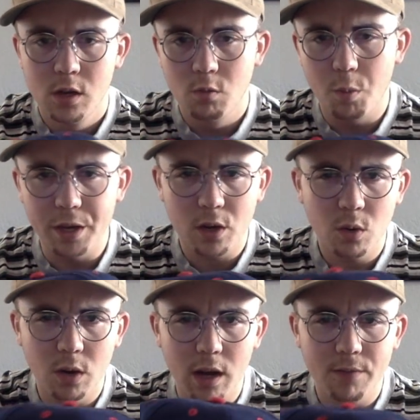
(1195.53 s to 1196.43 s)
Will be a
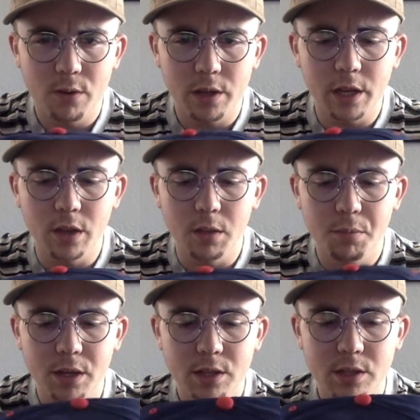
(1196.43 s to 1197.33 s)
cool hat for the
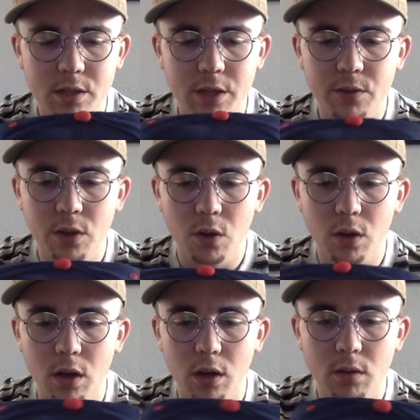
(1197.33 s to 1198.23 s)
Olympics, even though
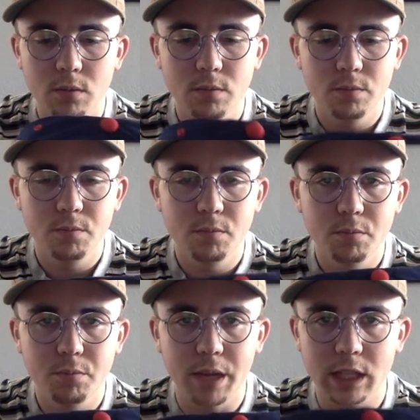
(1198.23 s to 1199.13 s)
the
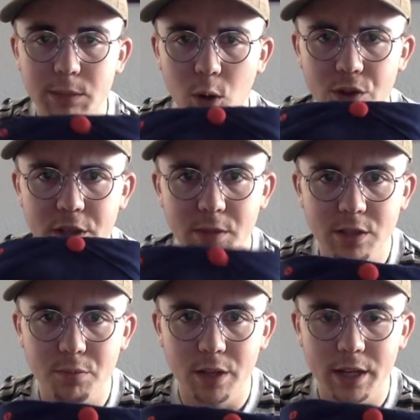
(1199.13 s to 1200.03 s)
basketball team
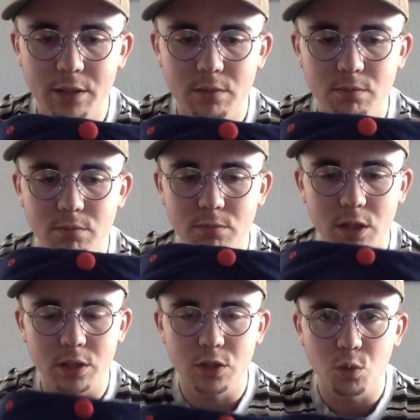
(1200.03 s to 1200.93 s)
isn't playing
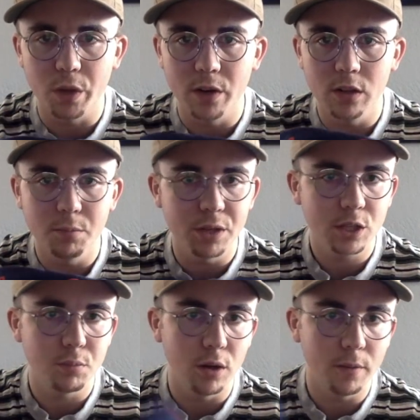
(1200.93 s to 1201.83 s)
because it's a Winter Olympics,
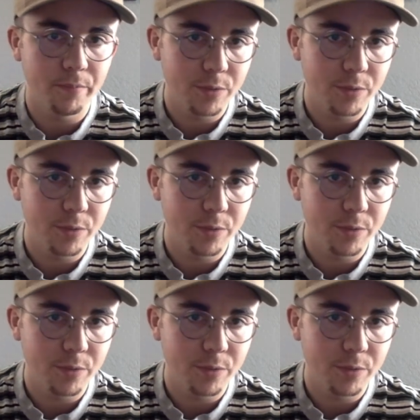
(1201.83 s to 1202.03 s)
but